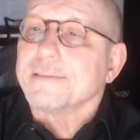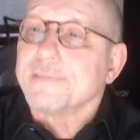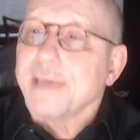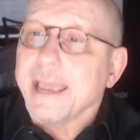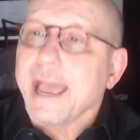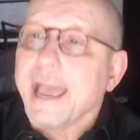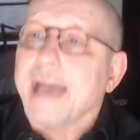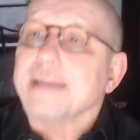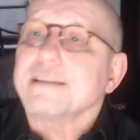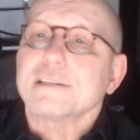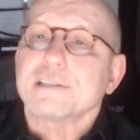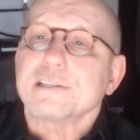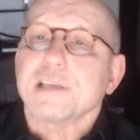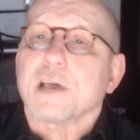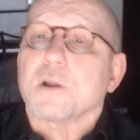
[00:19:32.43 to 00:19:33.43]
they had
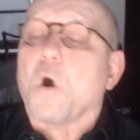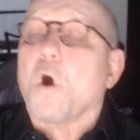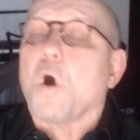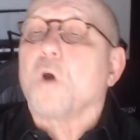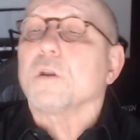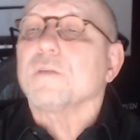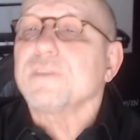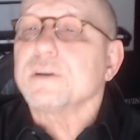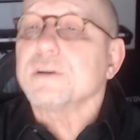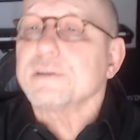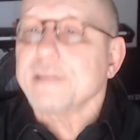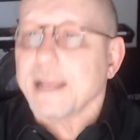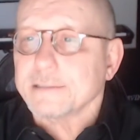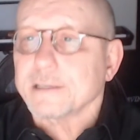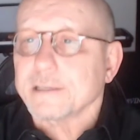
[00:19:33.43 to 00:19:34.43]
to set all of their
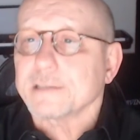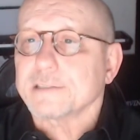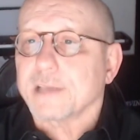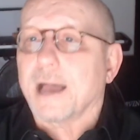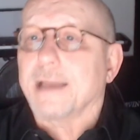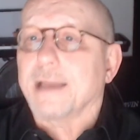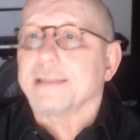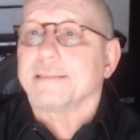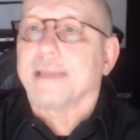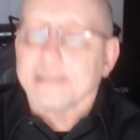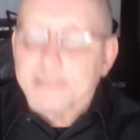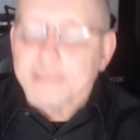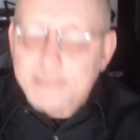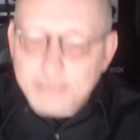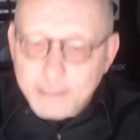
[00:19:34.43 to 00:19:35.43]
debts aside.
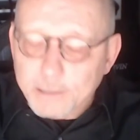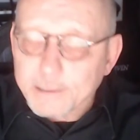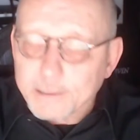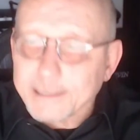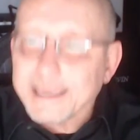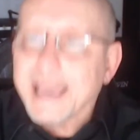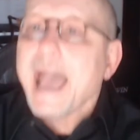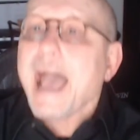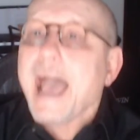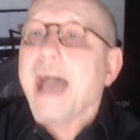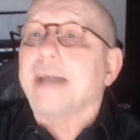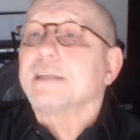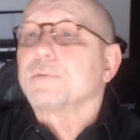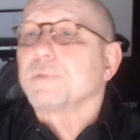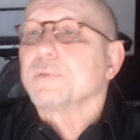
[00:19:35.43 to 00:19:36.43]
They literally
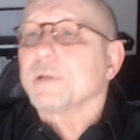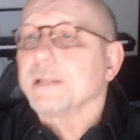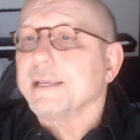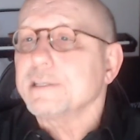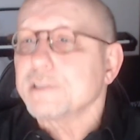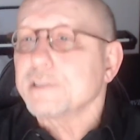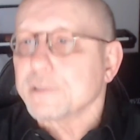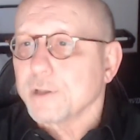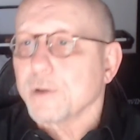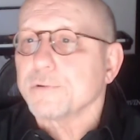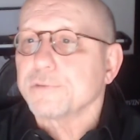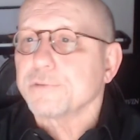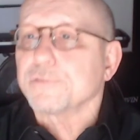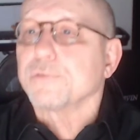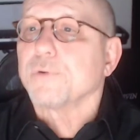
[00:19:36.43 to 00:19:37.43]
had to release
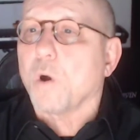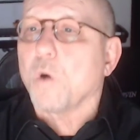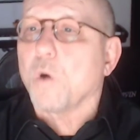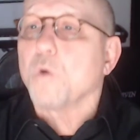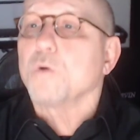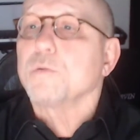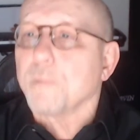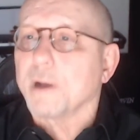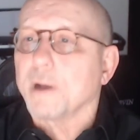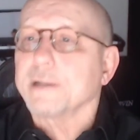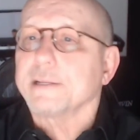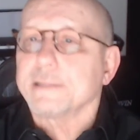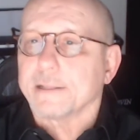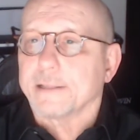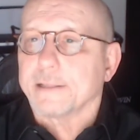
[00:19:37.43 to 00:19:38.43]
those who owed
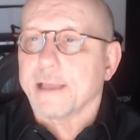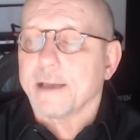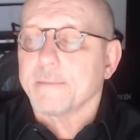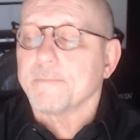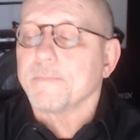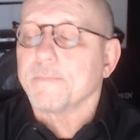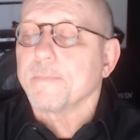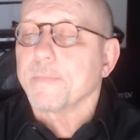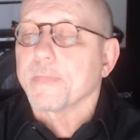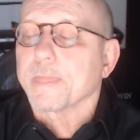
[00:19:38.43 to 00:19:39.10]
money to them